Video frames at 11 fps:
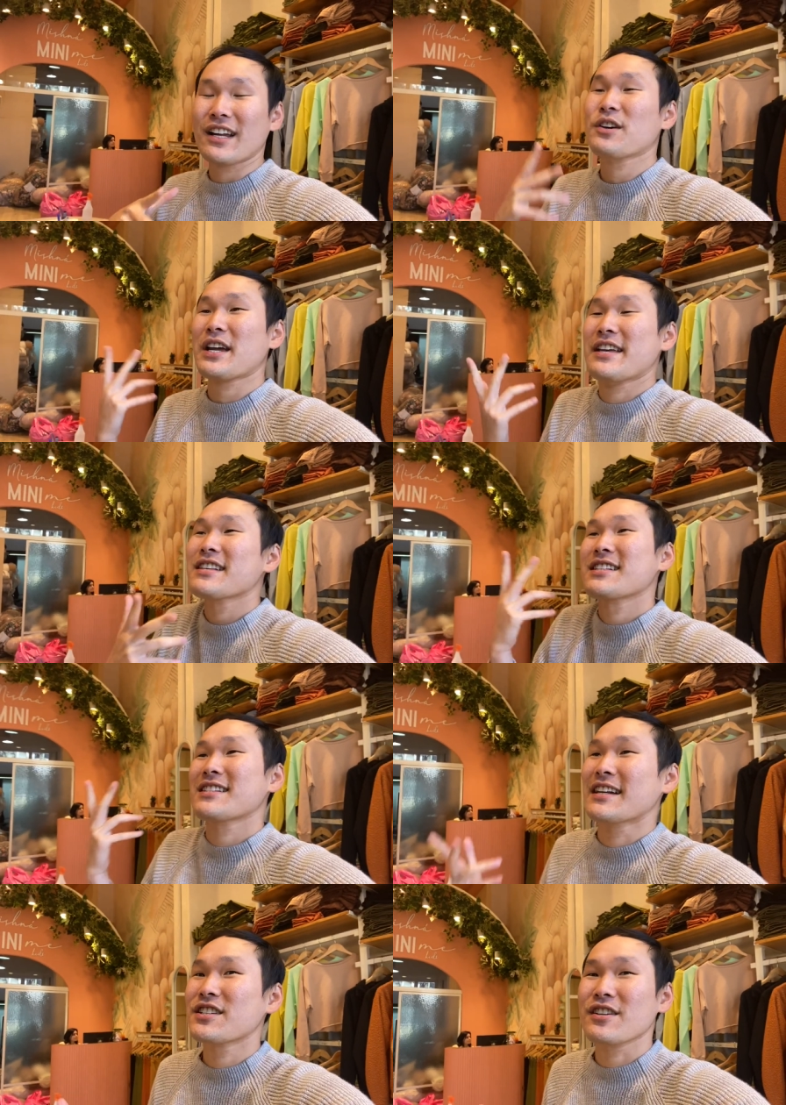Okay, in the
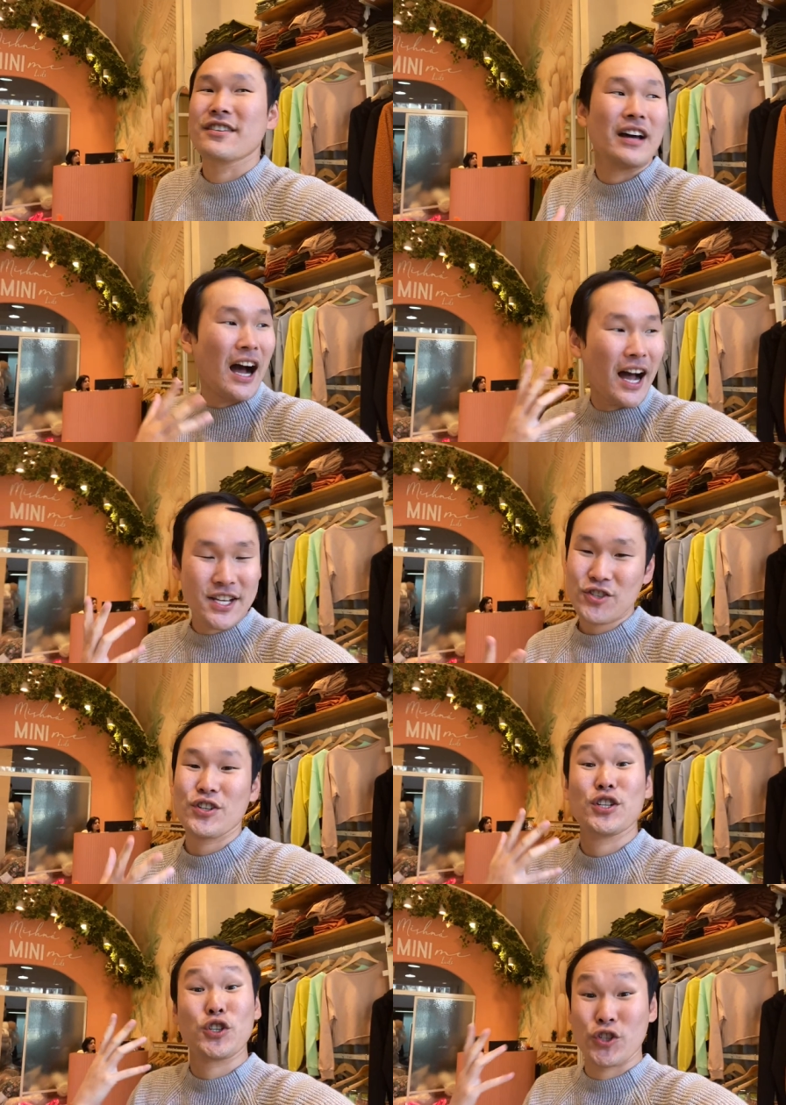center and the high
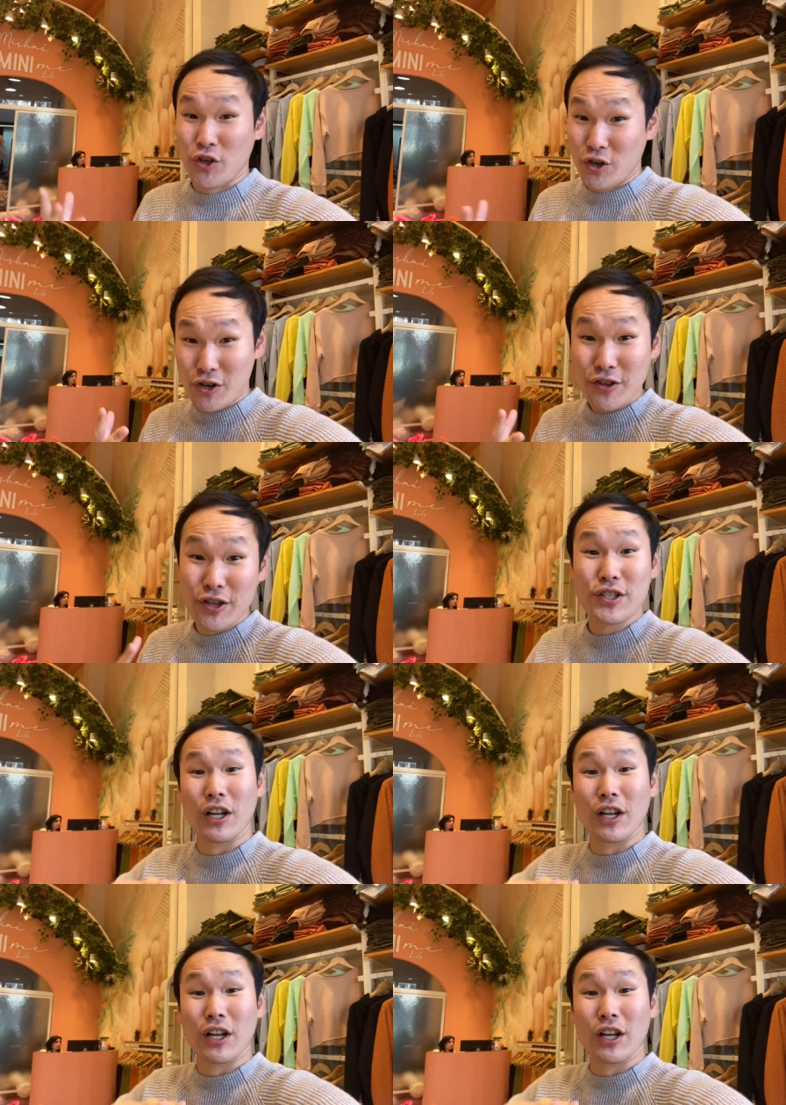street, sure, there's a